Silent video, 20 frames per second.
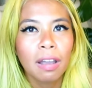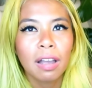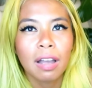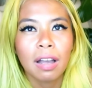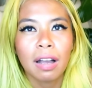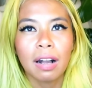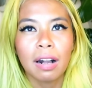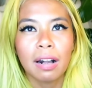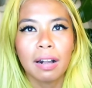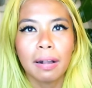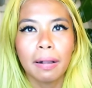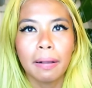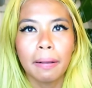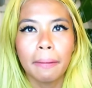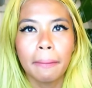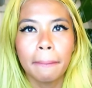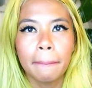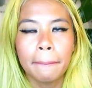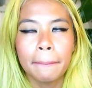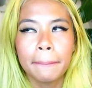
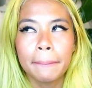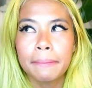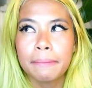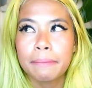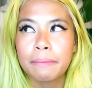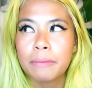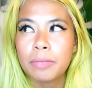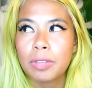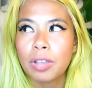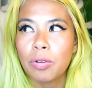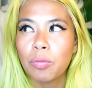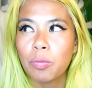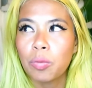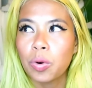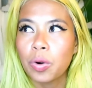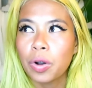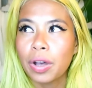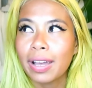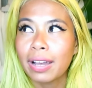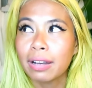
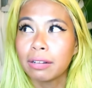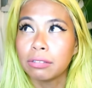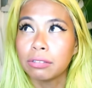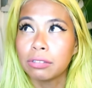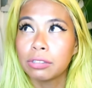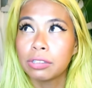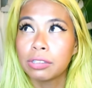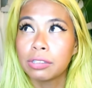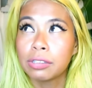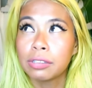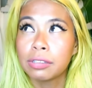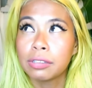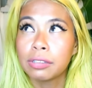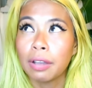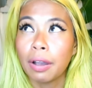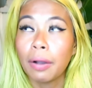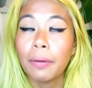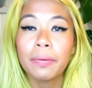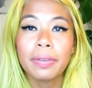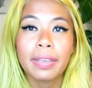What else?
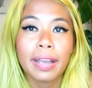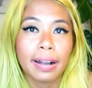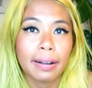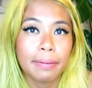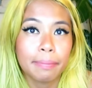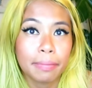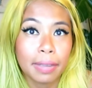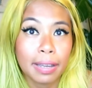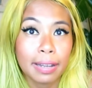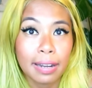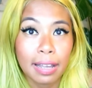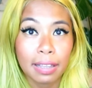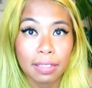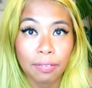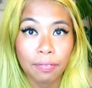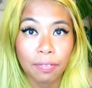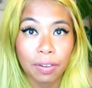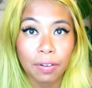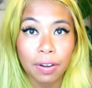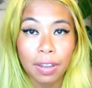Oh yeah, and at
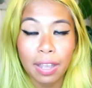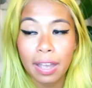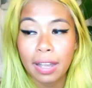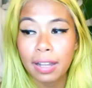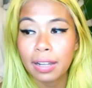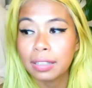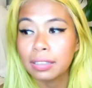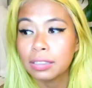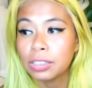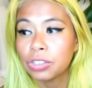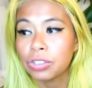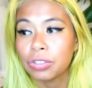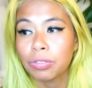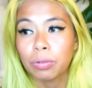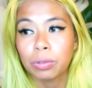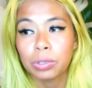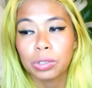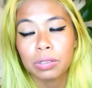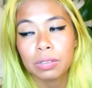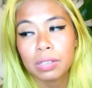the very end you
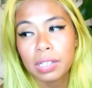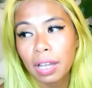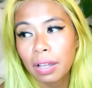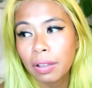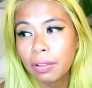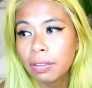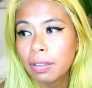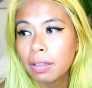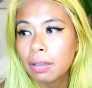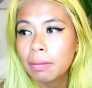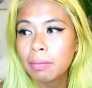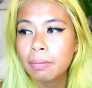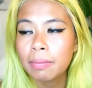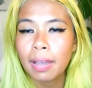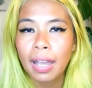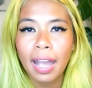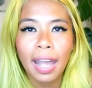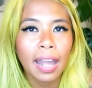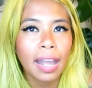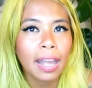also tell them,
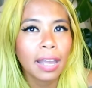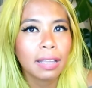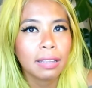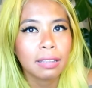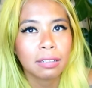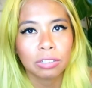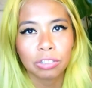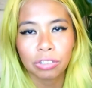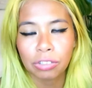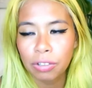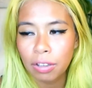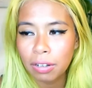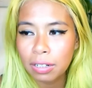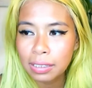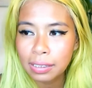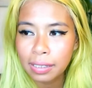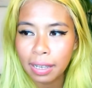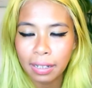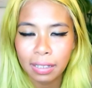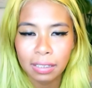hey, there's
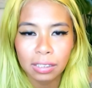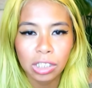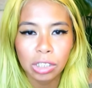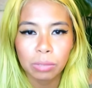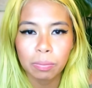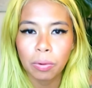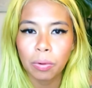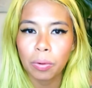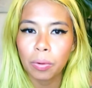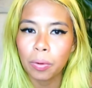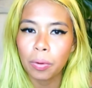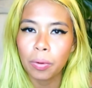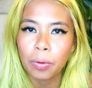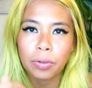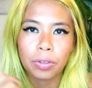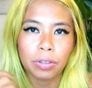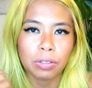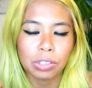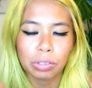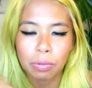30 seconds
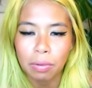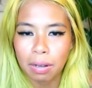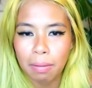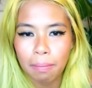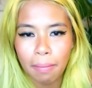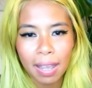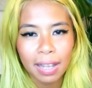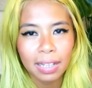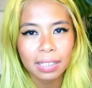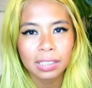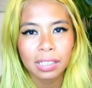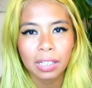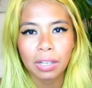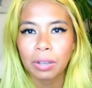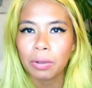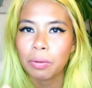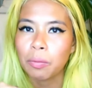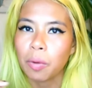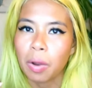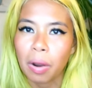more, you're doing
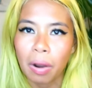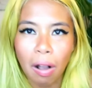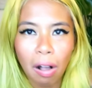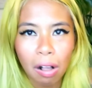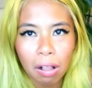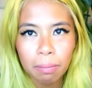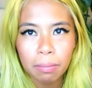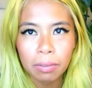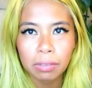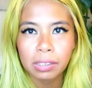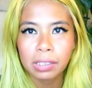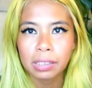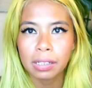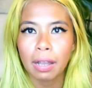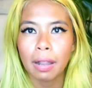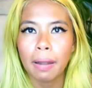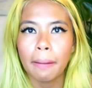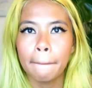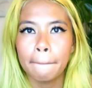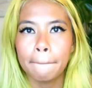amazing, we're almost
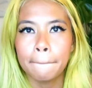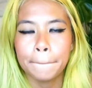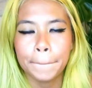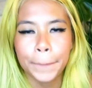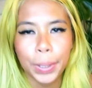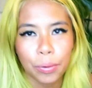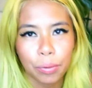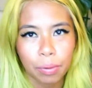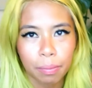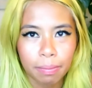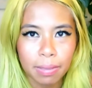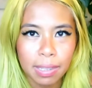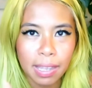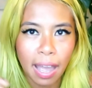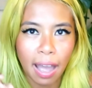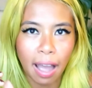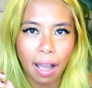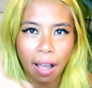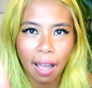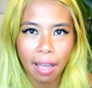done, boom,
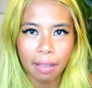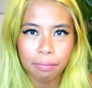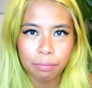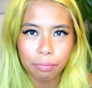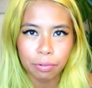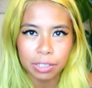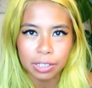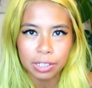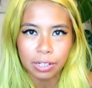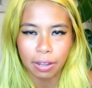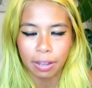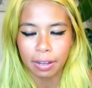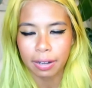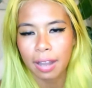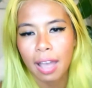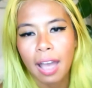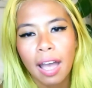yeah, and we're done.